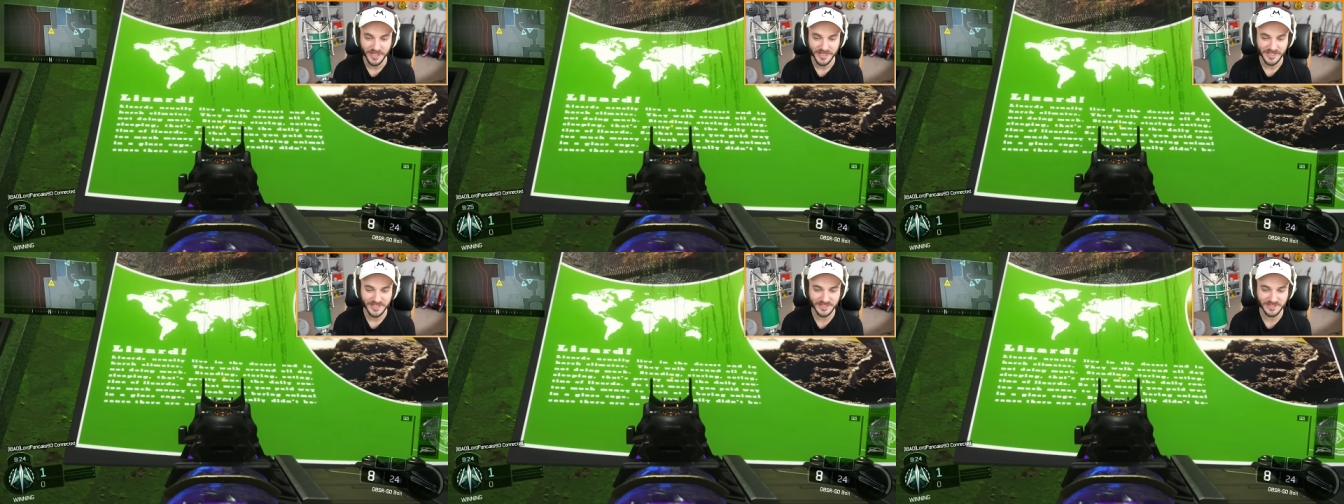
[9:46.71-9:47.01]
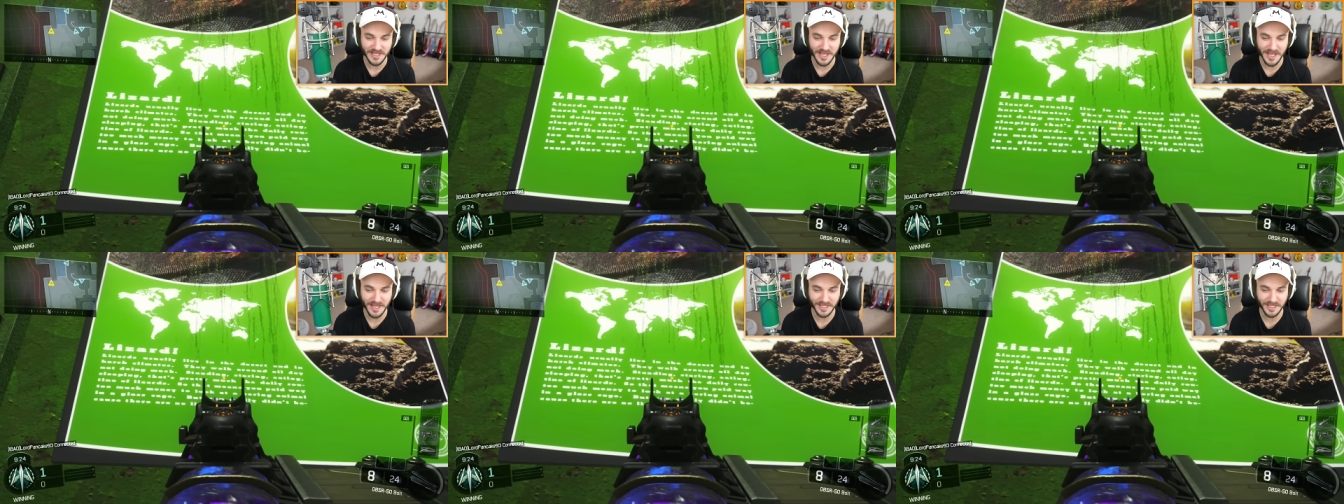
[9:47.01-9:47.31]

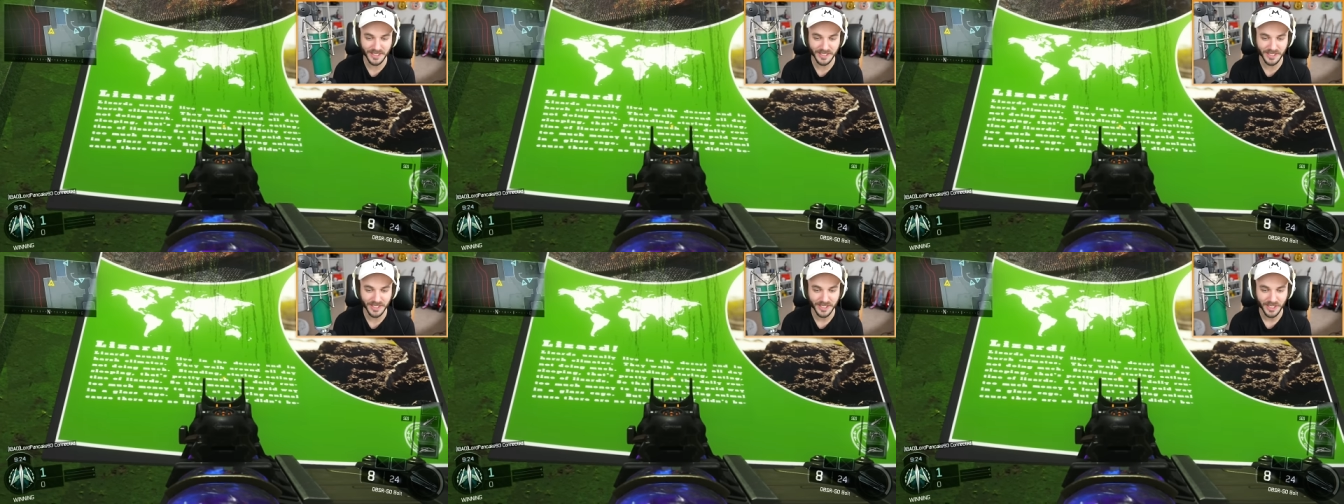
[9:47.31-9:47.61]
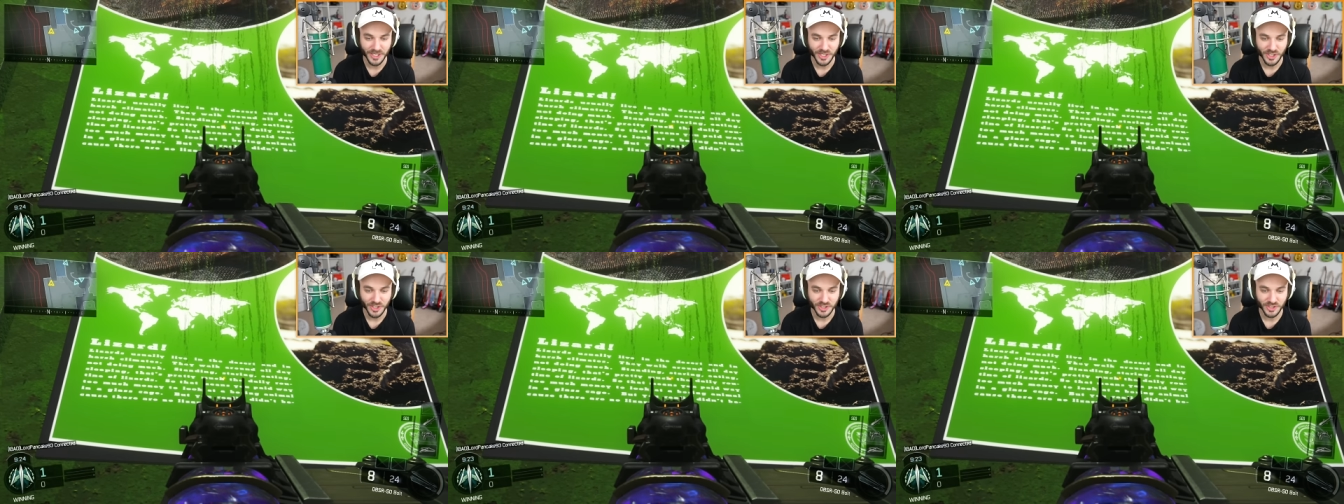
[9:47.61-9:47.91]

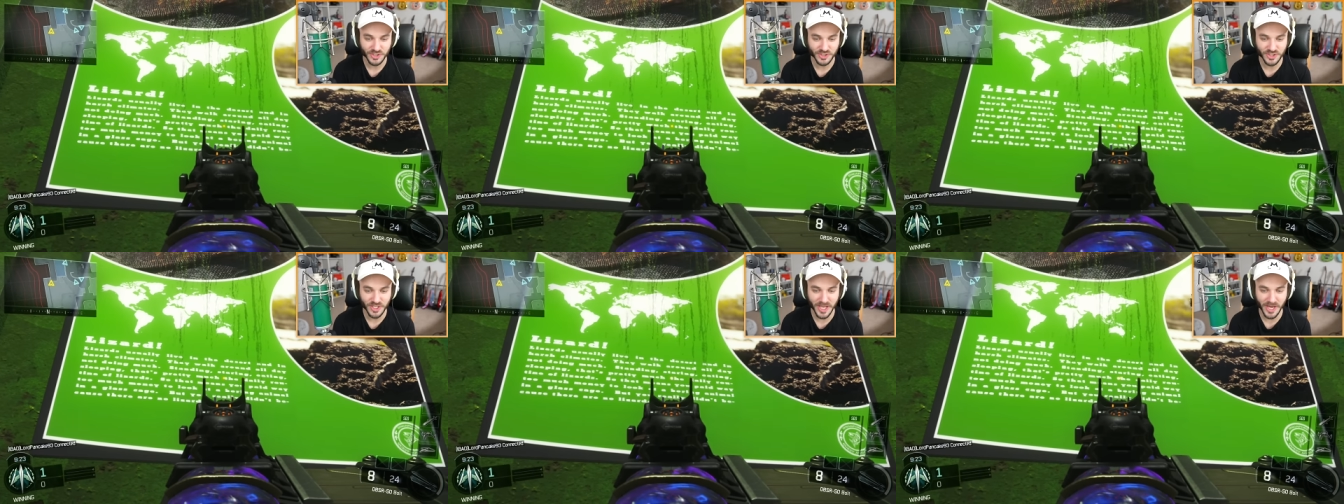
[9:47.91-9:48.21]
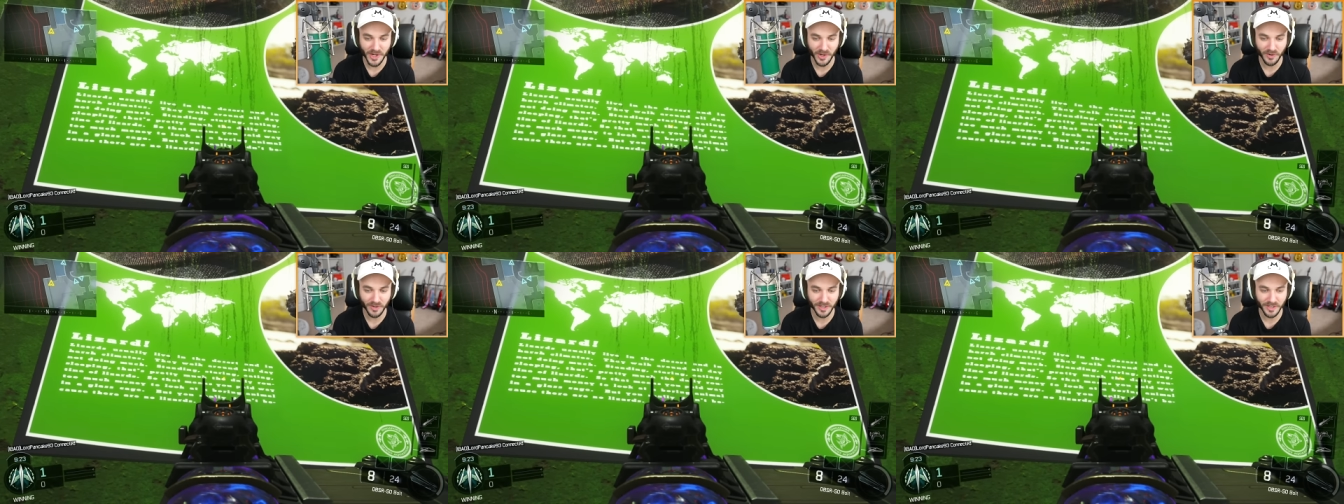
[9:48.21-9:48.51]
Standing,
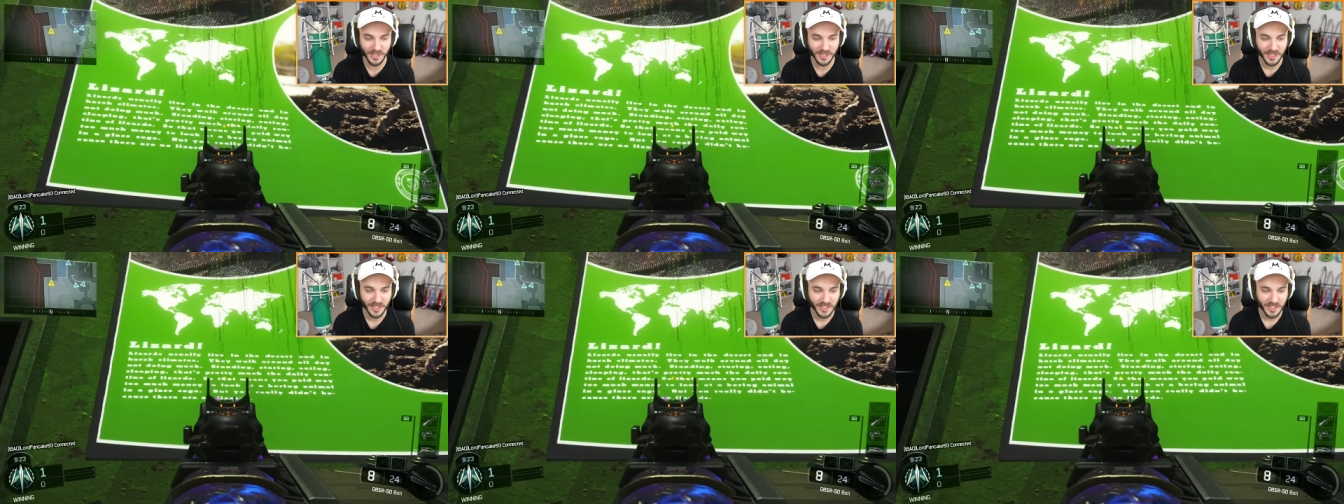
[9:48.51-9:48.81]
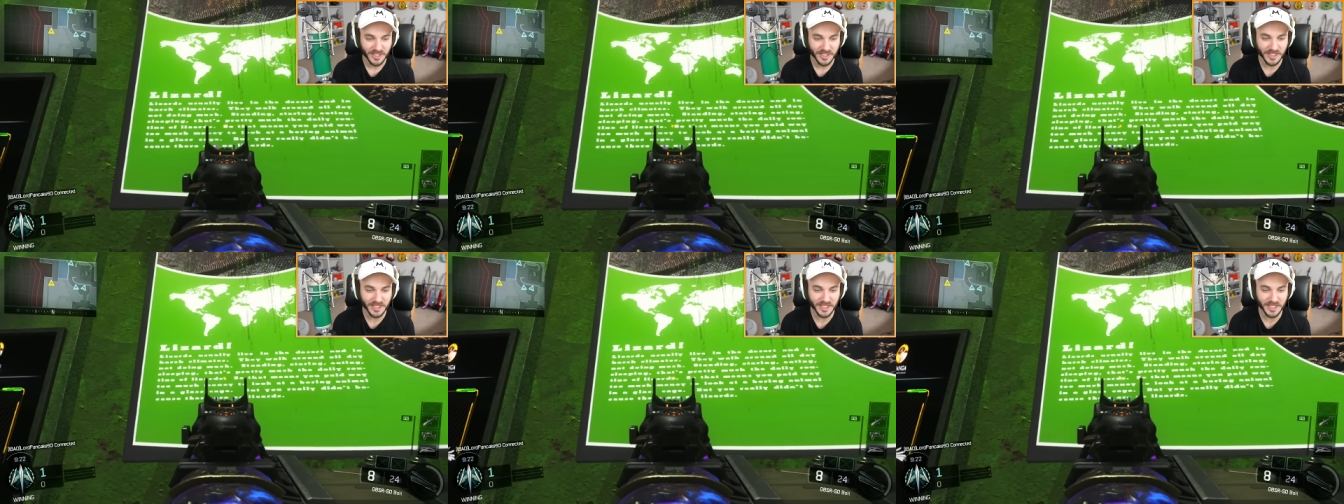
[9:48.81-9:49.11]
staring,
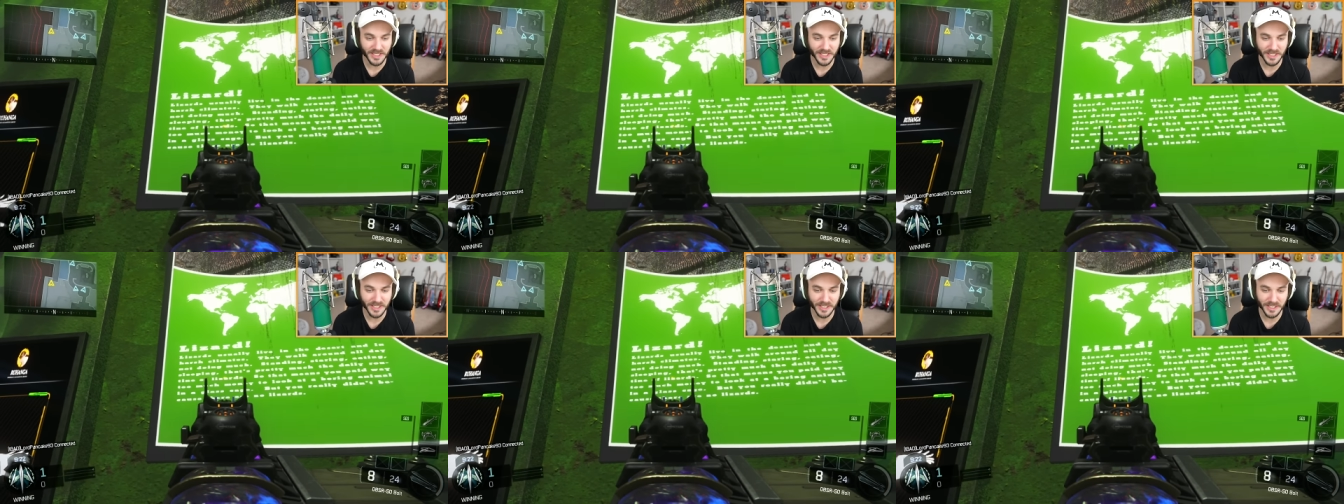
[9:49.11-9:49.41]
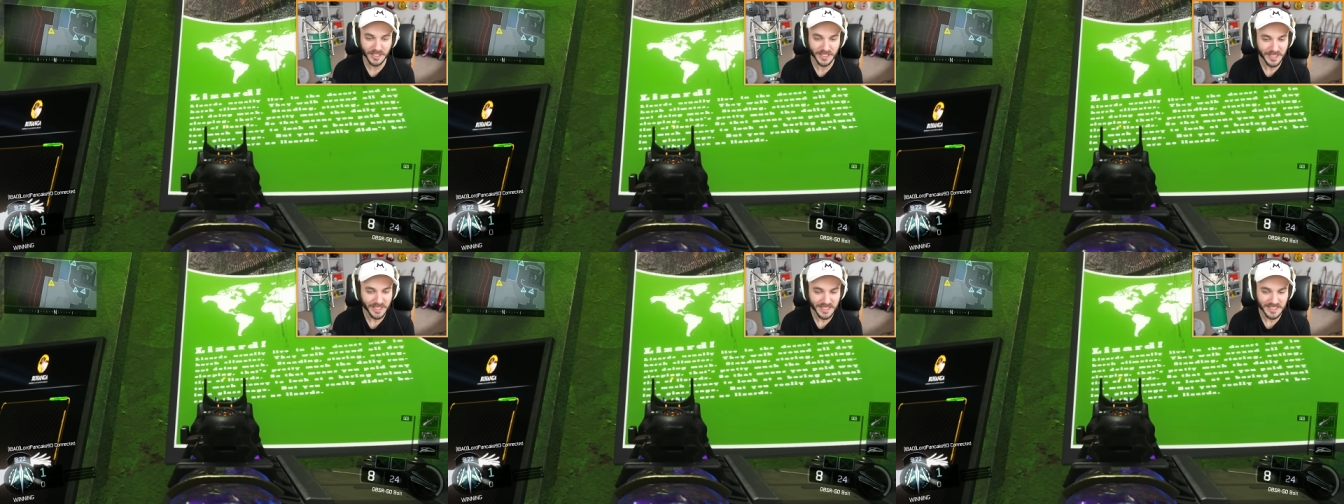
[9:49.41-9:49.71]

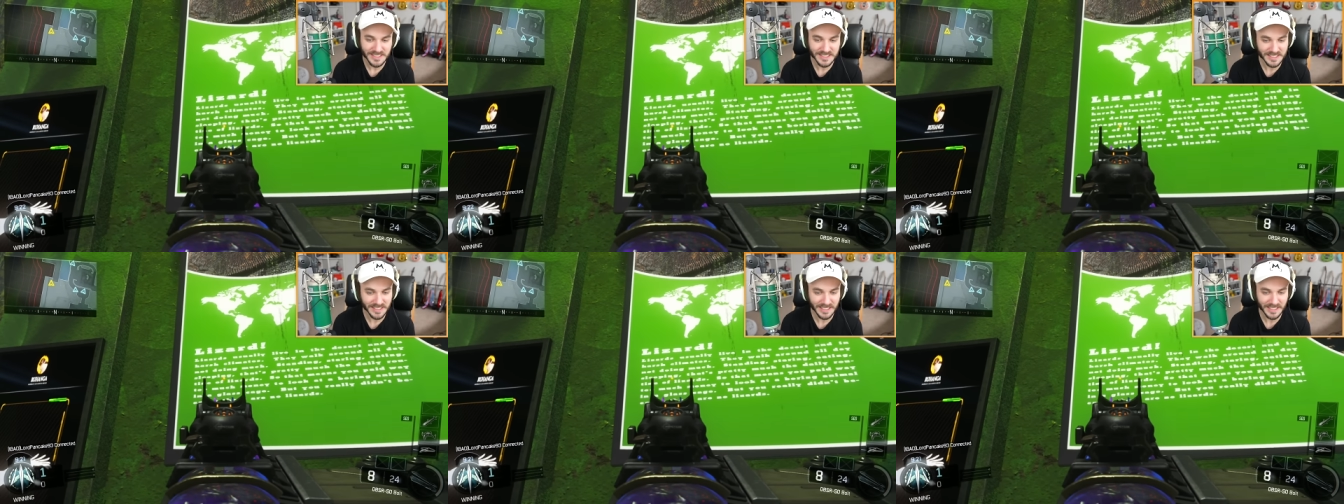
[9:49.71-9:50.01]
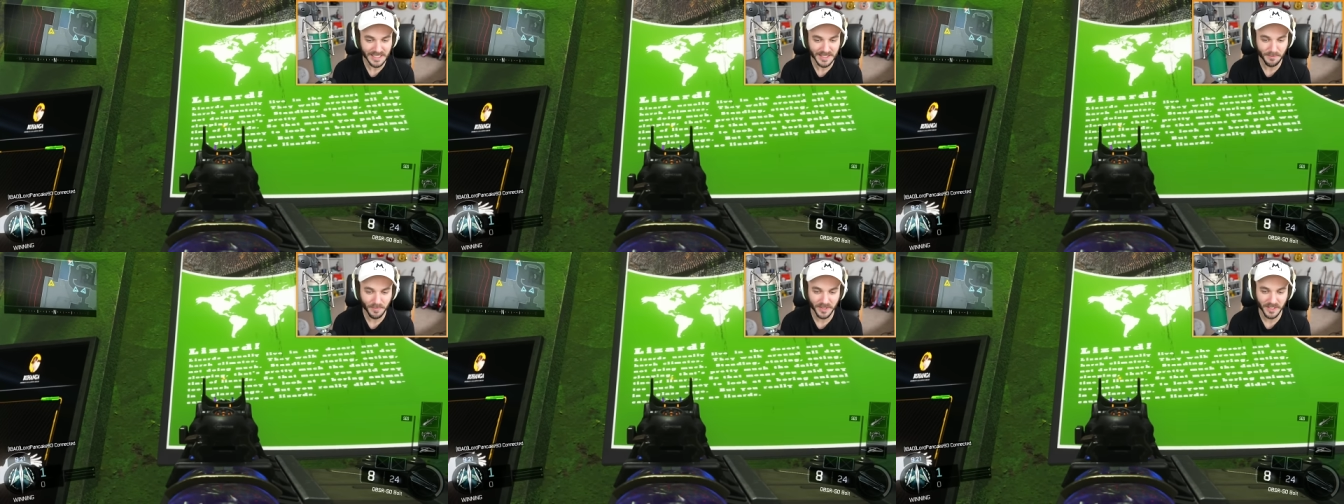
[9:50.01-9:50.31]
eating,
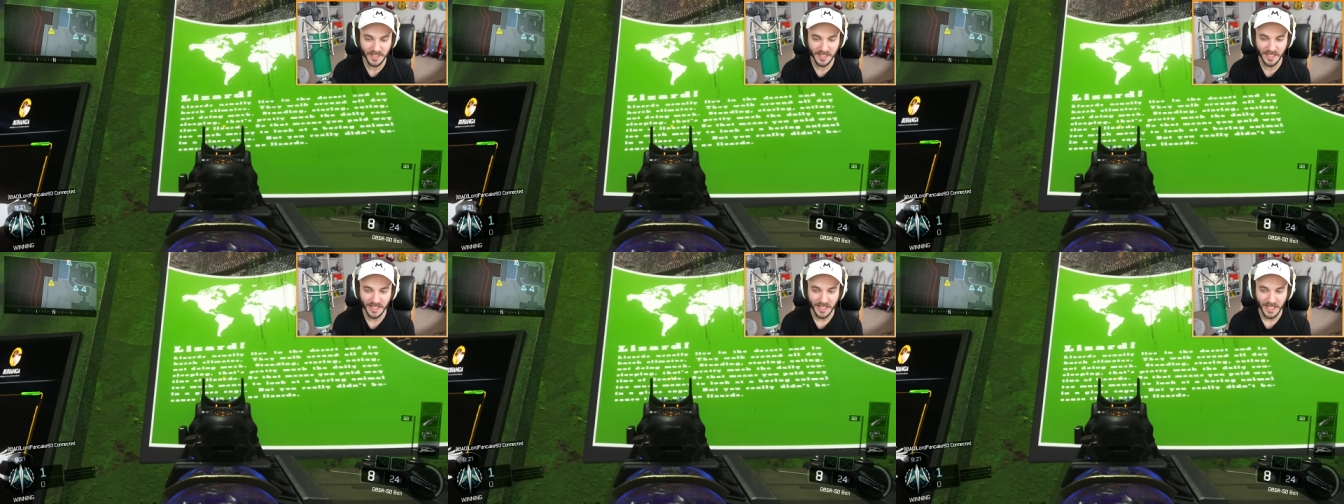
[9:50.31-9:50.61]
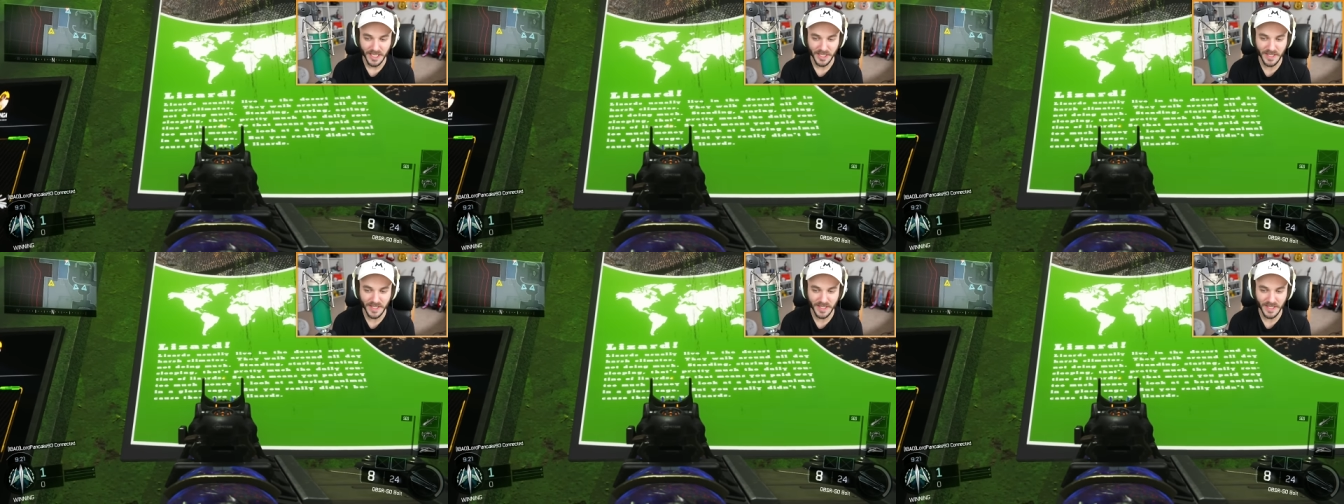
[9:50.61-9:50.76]
sleeping.